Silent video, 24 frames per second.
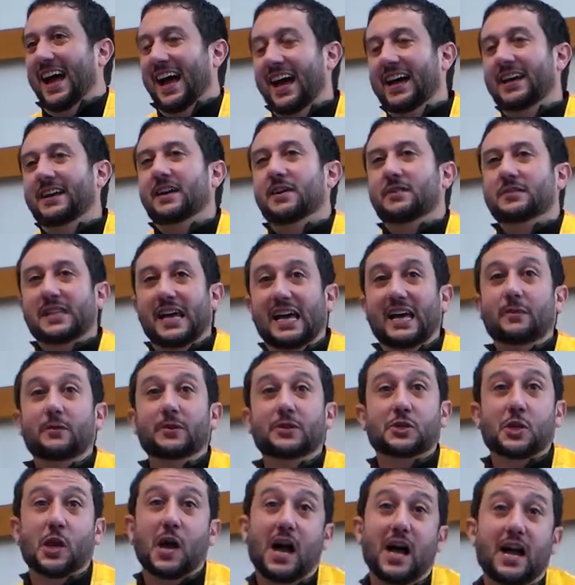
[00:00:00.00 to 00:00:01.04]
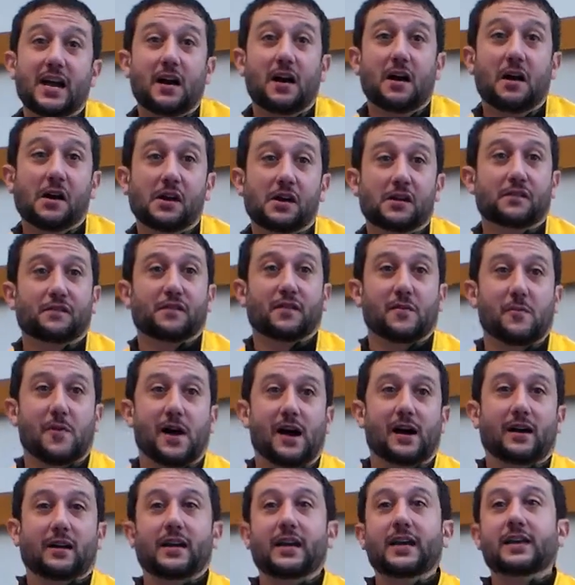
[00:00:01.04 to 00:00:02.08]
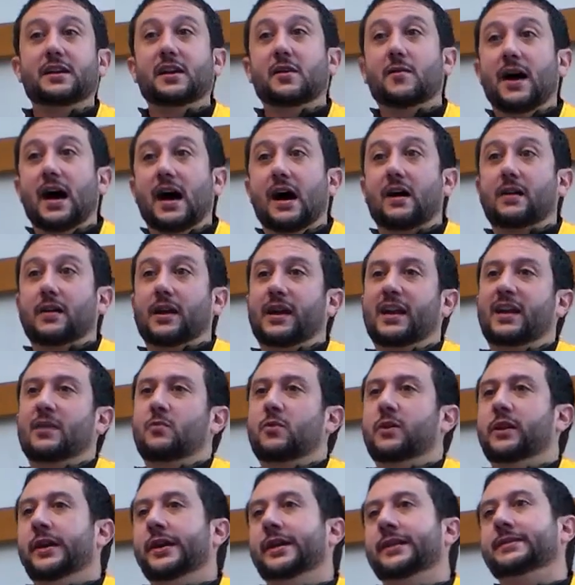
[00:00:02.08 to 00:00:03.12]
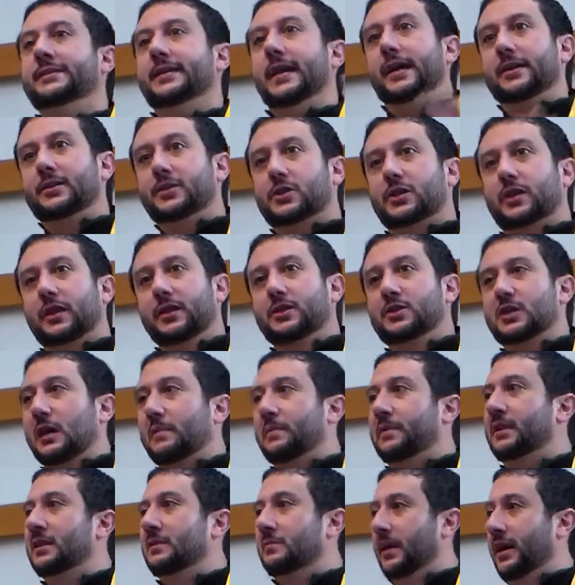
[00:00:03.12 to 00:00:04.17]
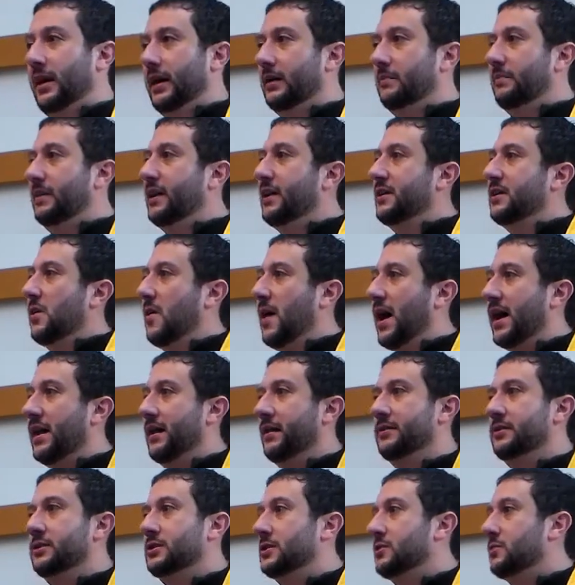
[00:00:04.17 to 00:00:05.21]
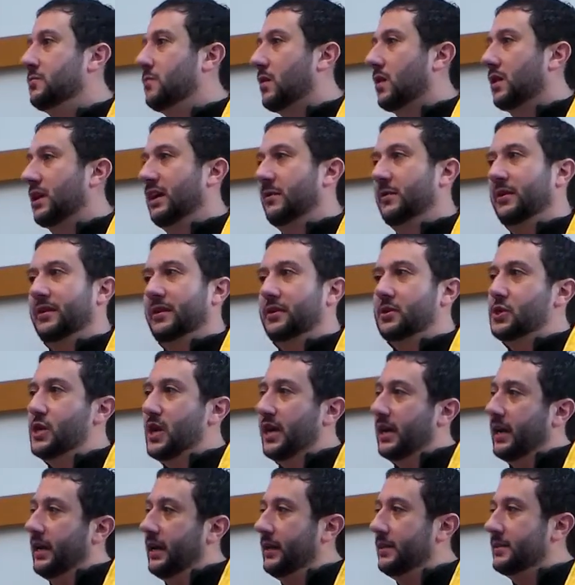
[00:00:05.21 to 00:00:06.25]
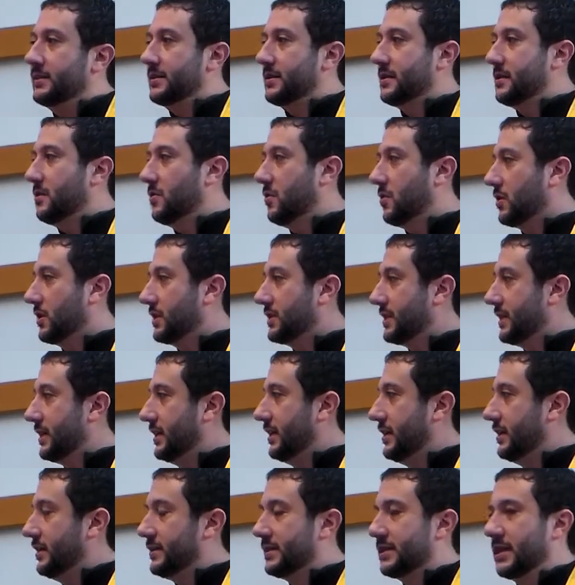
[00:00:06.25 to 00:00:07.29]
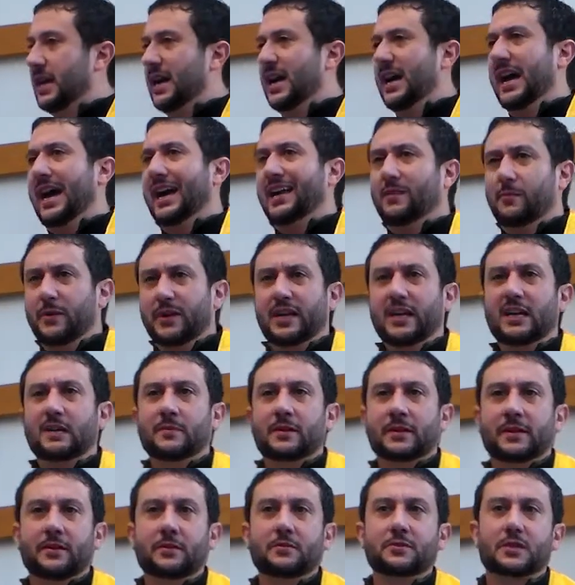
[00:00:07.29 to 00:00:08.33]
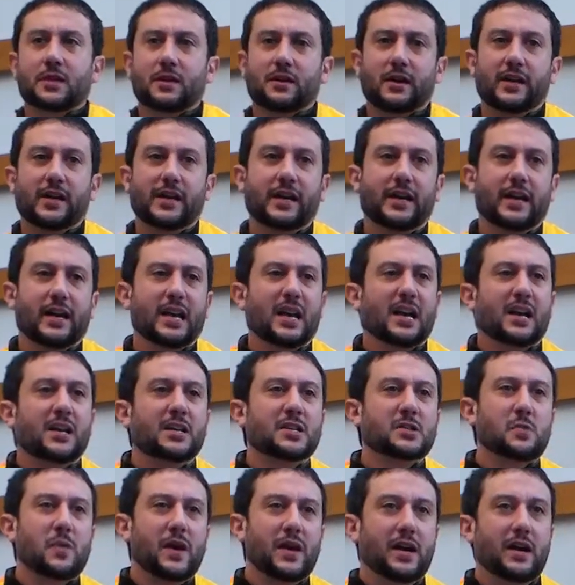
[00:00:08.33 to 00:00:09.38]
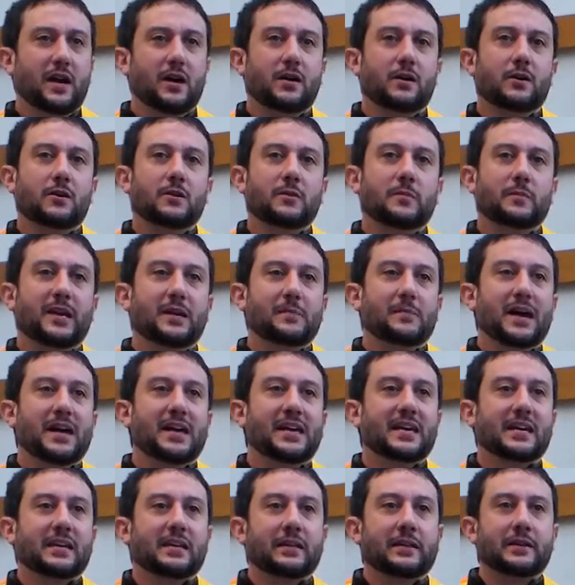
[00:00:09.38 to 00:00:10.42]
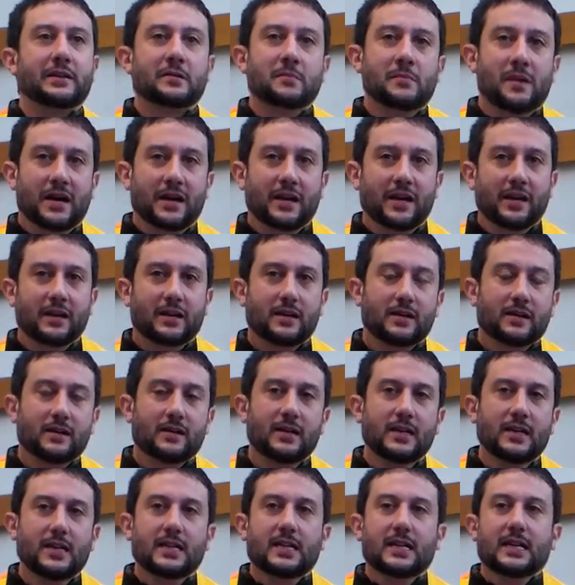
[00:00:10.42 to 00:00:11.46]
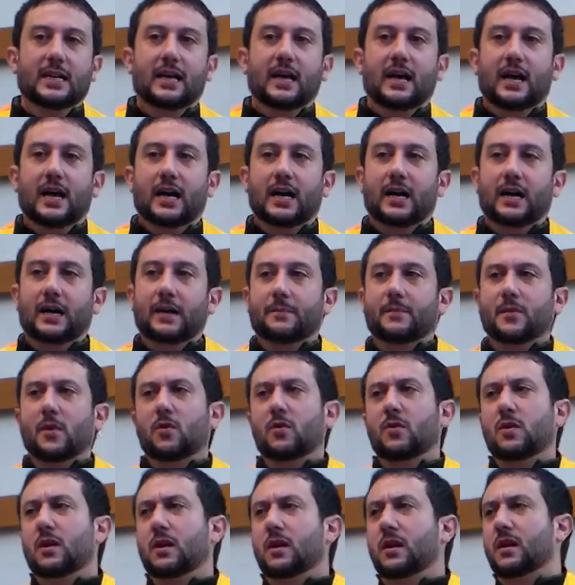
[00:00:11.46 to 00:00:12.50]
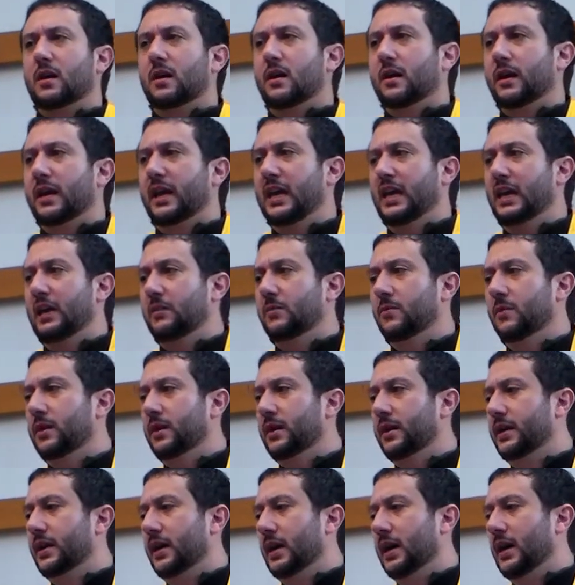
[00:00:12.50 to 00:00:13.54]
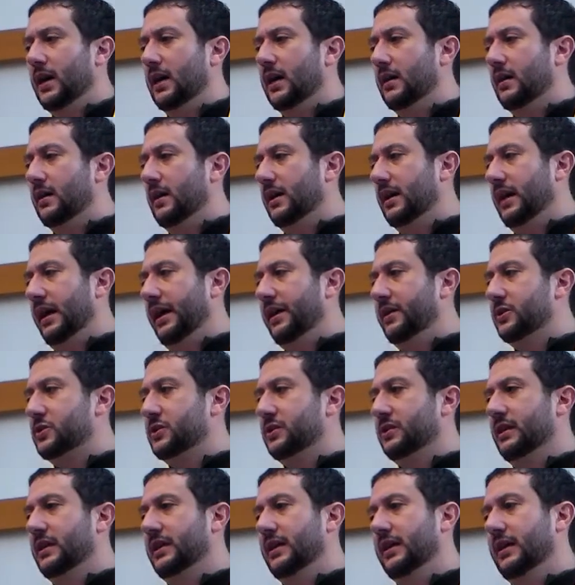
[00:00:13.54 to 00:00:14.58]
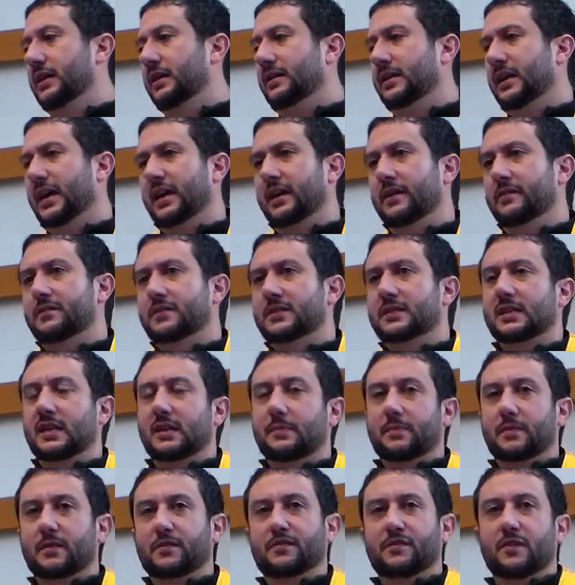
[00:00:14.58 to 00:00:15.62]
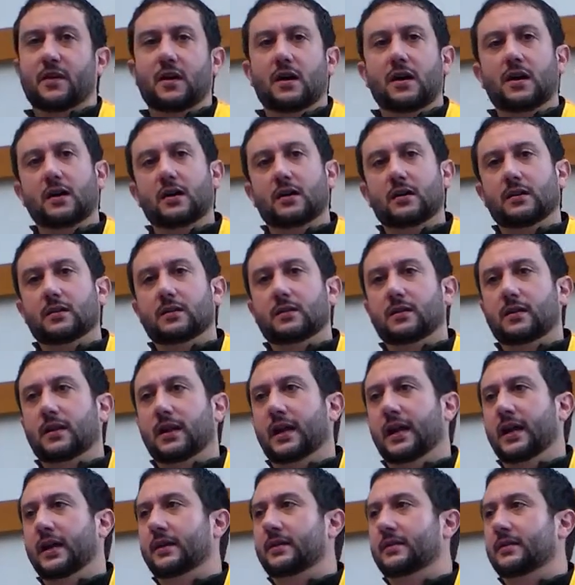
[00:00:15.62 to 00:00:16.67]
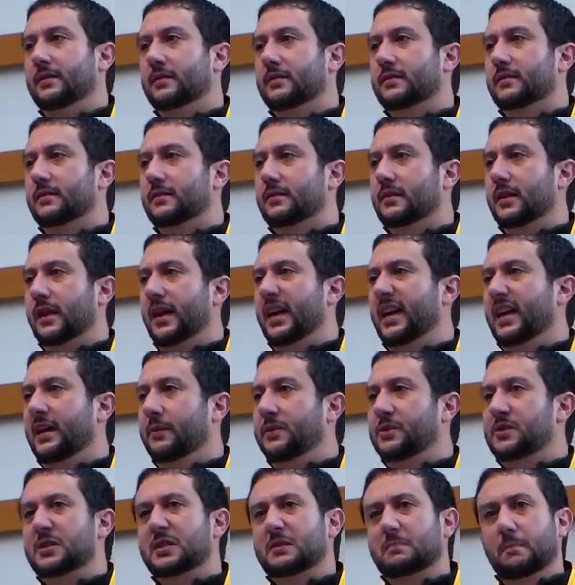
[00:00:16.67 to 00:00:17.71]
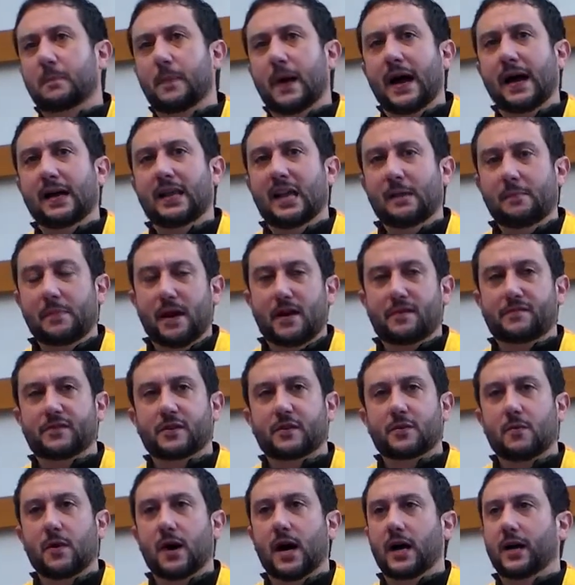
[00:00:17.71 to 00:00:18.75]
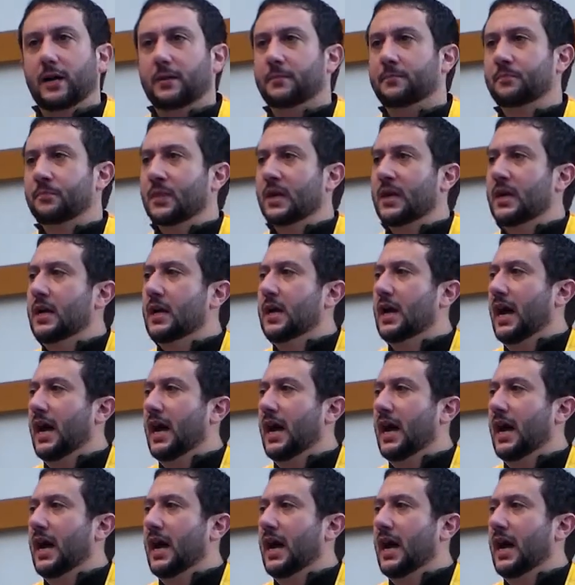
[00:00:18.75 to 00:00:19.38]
And Hosea would try harder for a while. He'd go out, and he wouldn't intentionally jump in the mud, but he'd go out and do working with the chickens and the horses, and it would get him a little dirty, and on his way home, he might get a little muddier, or he would occasionally kind of slip or fall, and it would just pile up after a while.